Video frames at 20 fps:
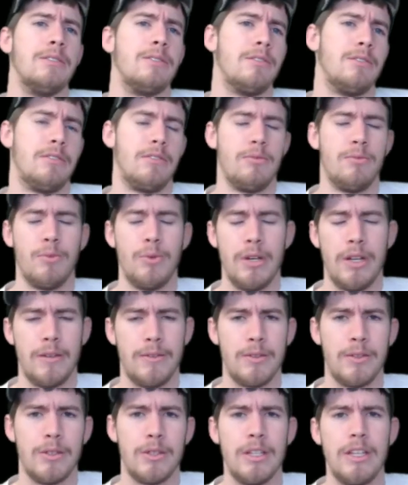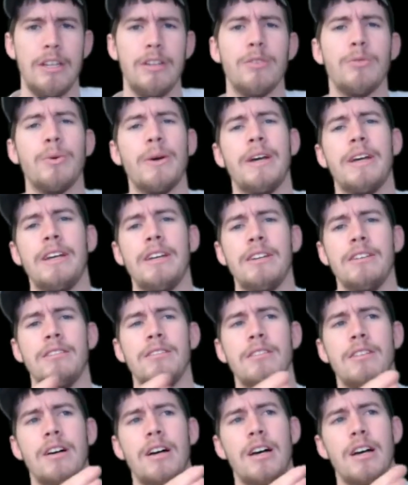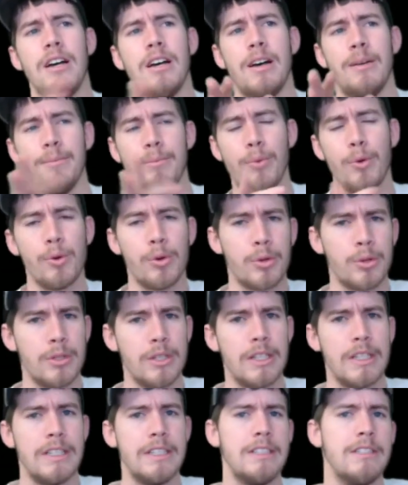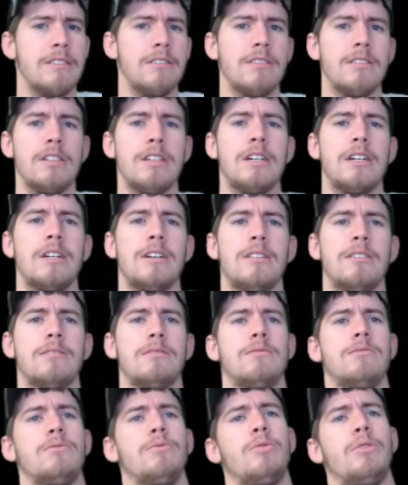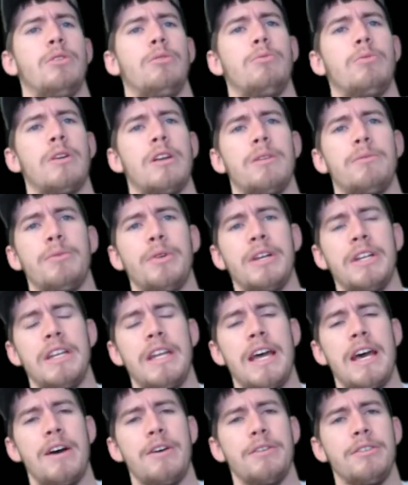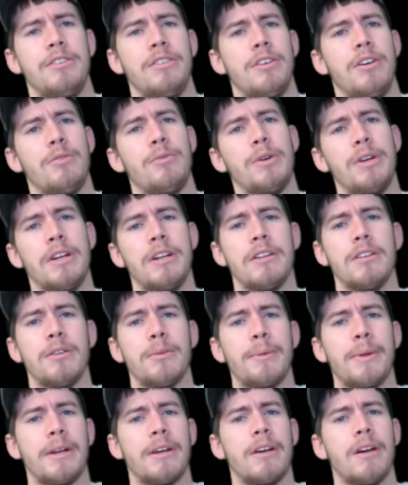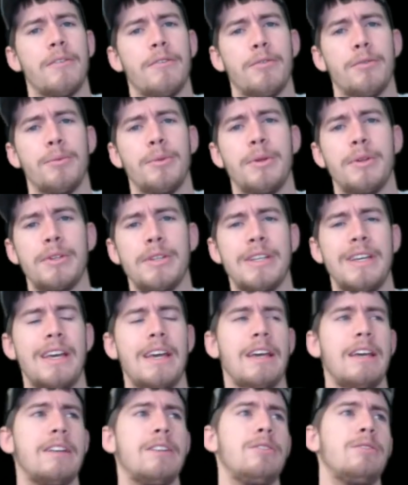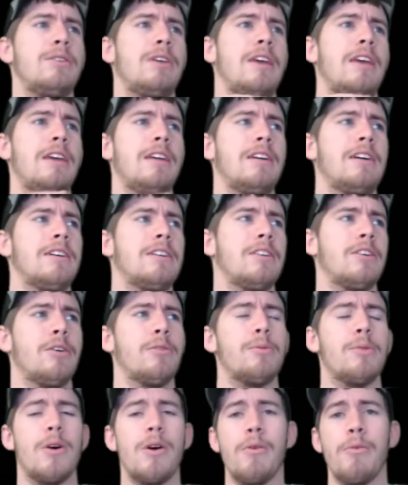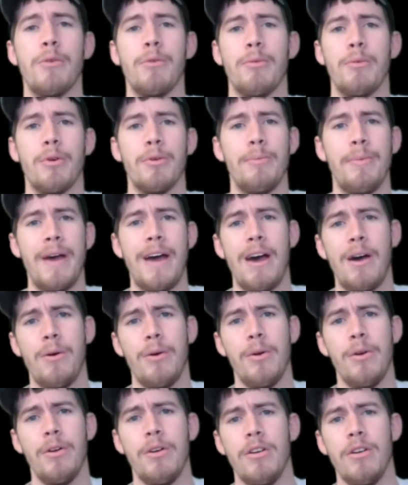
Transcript: Whatever. Either way, I'm borderline with what I'm running now, and so I wanted a little bit of comfortability. And you cannot go wrong with more power.